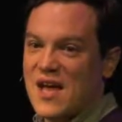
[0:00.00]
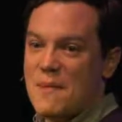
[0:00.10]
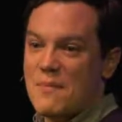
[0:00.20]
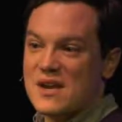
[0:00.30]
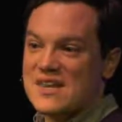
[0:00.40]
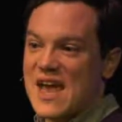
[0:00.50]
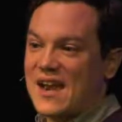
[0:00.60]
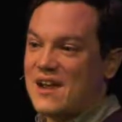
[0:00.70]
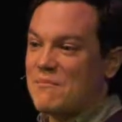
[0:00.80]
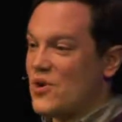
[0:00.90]
But
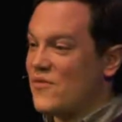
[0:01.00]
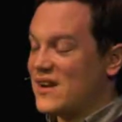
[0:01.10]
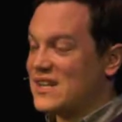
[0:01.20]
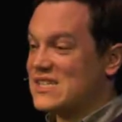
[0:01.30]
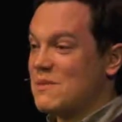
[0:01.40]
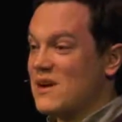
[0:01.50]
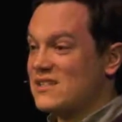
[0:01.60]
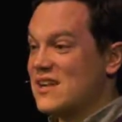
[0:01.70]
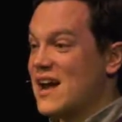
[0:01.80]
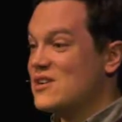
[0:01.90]
getting perfect
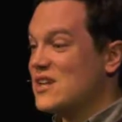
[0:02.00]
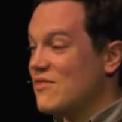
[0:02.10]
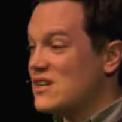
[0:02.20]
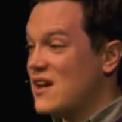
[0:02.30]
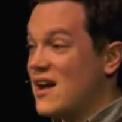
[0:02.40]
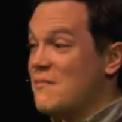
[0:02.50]
experienced hires every time